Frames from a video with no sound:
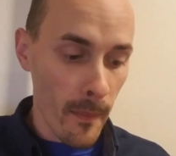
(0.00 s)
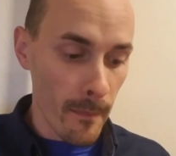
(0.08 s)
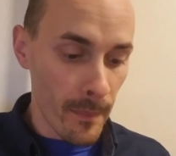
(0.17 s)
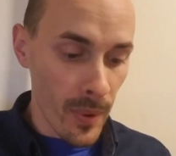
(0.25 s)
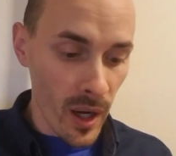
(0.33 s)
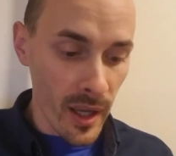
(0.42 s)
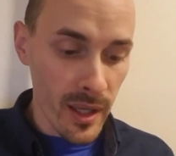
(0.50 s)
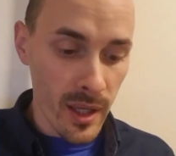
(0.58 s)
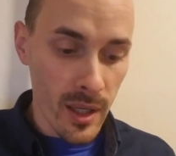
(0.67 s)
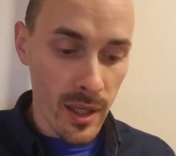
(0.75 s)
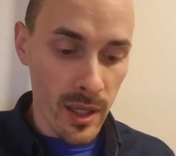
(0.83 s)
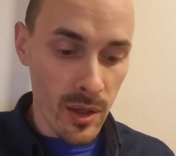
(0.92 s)
but
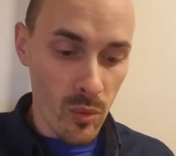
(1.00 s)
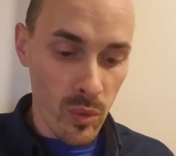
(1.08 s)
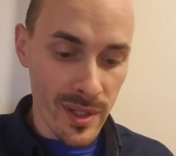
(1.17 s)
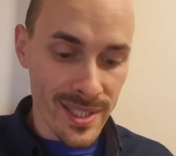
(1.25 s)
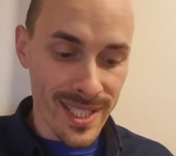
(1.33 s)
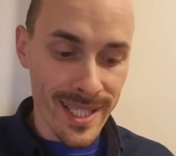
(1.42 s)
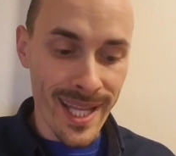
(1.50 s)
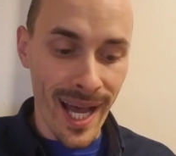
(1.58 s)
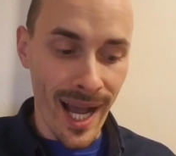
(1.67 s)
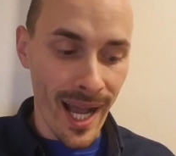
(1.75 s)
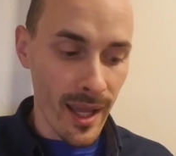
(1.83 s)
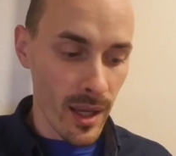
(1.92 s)
it was
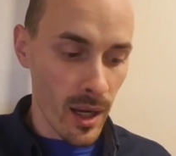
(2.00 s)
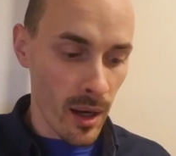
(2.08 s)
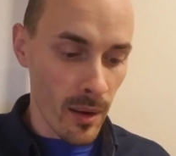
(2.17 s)
not